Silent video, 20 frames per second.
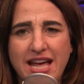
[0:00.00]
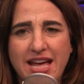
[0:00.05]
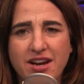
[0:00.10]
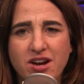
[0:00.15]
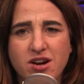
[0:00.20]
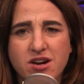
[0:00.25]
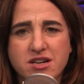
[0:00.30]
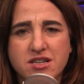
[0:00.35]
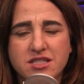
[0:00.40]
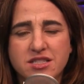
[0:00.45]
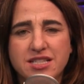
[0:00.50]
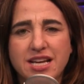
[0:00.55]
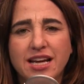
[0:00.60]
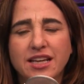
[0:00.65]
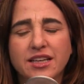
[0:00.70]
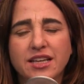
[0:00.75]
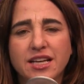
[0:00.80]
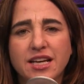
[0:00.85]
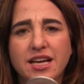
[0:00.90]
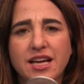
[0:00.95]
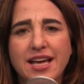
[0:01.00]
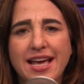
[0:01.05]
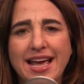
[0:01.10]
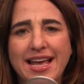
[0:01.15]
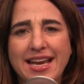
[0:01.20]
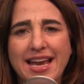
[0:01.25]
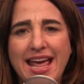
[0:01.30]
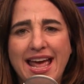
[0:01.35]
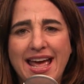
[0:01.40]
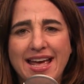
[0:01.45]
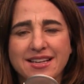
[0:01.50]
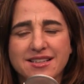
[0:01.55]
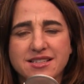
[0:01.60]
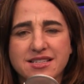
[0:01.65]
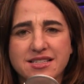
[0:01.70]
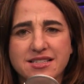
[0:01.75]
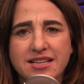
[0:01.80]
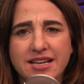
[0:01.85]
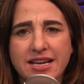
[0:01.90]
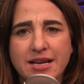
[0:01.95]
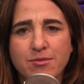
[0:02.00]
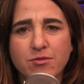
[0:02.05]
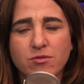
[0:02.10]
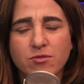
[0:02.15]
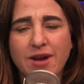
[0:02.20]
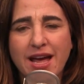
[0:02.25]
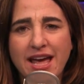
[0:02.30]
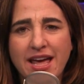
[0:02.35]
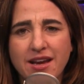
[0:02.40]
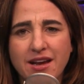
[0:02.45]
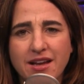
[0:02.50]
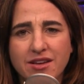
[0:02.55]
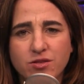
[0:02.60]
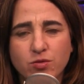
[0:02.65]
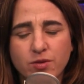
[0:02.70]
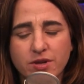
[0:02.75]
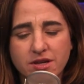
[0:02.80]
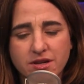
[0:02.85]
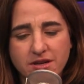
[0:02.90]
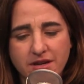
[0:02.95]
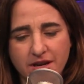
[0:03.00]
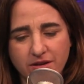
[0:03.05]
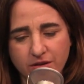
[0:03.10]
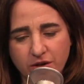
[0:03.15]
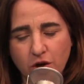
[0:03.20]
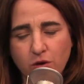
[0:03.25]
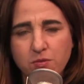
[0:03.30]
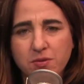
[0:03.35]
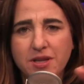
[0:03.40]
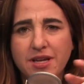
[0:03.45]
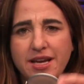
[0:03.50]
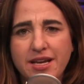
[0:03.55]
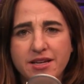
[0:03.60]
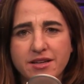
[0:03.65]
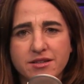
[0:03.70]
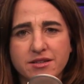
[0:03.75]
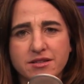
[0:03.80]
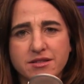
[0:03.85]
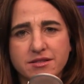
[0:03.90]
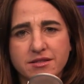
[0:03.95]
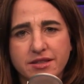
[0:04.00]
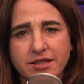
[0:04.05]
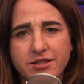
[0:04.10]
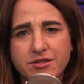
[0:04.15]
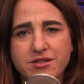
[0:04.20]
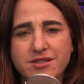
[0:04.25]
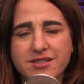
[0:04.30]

at Ars Technica and at Sam Red on Twitter. Now go play your your